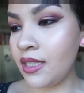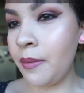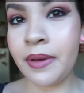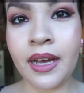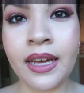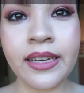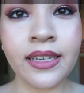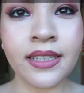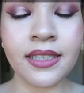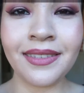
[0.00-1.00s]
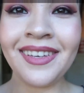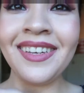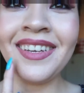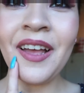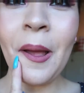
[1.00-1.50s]
up, guys?
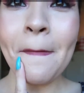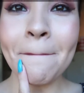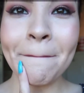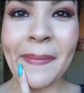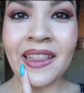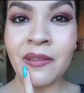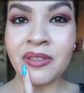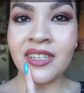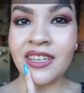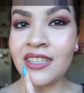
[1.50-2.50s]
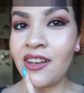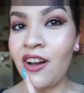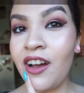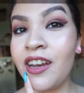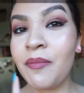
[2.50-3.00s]
My lipstick is
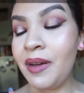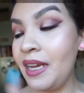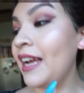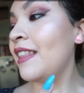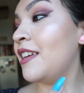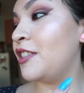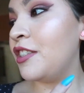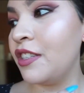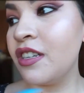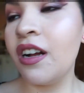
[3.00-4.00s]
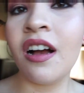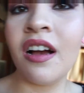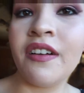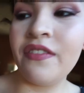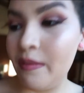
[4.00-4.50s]
gone. My eyelashes are off.